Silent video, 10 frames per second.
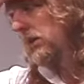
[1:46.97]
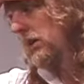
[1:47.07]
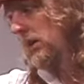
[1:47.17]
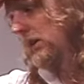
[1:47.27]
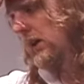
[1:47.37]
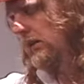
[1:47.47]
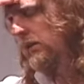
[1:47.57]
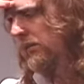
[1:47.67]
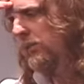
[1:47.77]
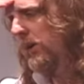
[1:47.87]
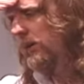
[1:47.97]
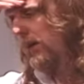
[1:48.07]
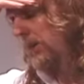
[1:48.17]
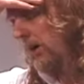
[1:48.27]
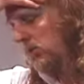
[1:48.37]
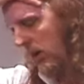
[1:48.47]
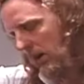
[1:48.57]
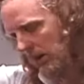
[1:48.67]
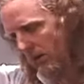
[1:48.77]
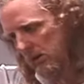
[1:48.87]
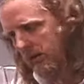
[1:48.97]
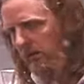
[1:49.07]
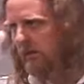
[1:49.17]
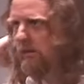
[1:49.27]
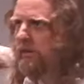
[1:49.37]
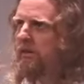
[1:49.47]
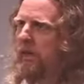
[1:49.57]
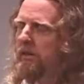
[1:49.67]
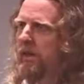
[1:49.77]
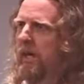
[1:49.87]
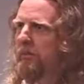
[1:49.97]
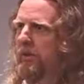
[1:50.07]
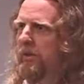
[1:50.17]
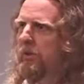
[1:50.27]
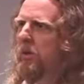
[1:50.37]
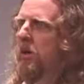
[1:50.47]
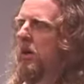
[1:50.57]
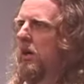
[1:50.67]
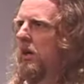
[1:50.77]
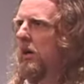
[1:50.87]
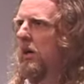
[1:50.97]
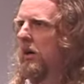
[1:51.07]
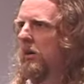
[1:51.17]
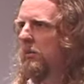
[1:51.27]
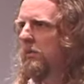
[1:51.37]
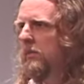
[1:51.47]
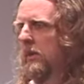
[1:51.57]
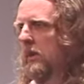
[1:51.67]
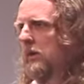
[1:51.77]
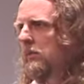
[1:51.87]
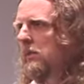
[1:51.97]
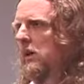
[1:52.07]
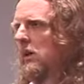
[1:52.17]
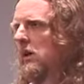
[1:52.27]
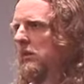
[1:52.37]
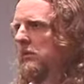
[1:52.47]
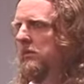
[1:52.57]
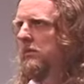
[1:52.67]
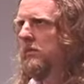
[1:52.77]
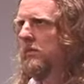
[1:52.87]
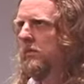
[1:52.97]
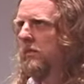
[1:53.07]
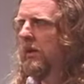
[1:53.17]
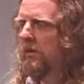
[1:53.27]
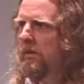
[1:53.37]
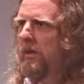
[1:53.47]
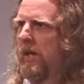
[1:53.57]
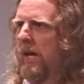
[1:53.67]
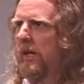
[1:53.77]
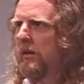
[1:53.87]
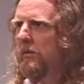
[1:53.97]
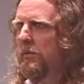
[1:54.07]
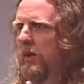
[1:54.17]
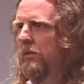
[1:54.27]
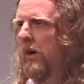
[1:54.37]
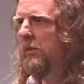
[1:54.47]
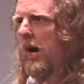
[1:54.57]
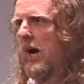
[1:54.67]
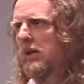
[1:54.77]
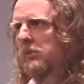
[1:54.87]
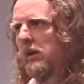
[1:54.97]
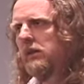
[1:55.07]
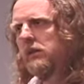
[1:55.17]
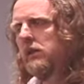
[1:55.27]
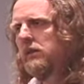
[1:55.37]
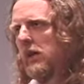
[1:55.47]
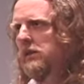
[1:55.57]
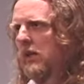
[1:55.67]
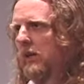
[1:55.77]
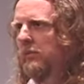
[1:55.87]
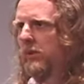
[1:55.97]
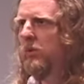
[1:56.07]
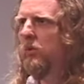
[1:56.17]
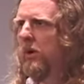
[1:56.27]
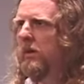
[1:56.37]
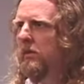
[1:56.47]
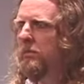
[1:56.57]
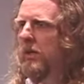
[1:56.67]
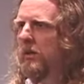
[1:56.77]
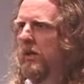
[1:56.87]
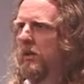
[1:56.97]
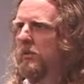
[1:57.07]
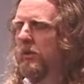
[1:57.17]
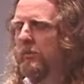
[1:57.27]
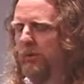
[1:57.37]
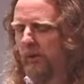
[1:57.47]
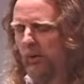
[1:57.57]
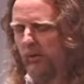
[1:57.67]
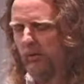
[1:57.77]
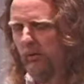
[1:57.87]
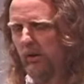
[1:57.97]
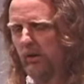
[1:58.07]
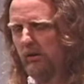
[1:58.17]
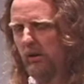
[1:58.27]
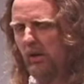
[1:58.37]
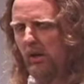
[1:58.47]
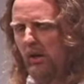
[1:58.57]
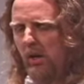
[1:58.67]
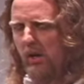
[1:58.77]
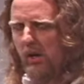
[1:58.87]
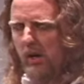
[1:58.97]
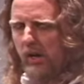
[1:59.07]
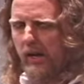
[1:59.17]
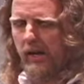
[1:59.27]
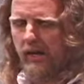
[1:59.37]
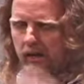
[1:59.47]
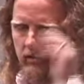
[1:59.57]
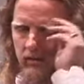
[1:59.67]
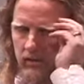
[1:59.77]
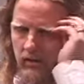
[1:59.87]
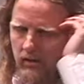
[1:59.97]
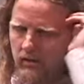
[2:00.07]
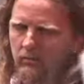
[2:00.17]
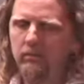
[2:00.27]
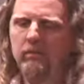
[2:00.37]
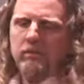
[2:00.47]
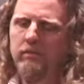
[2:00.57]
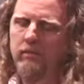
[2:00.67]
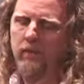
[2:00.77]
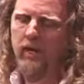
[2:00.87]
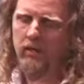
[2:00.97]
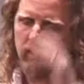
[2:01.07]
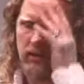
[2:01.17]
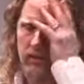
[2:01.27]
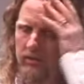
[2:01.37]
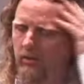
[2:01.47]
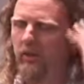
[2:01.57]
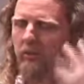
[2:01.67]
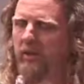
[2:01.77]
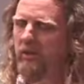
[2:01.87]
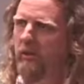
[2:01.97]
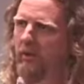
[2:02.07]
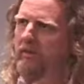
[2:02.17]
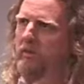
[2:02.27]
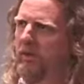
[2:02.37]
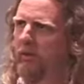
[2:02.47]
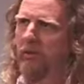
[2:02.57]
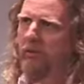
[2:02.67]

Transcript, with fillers: all kinds of real-time hardware that are just, it's just catching up to um, you know uh, still lagging pretty far behind, but it's it's catching up to what is being done in the pre-rendered world and um, and, and so, you know, my dream is to be able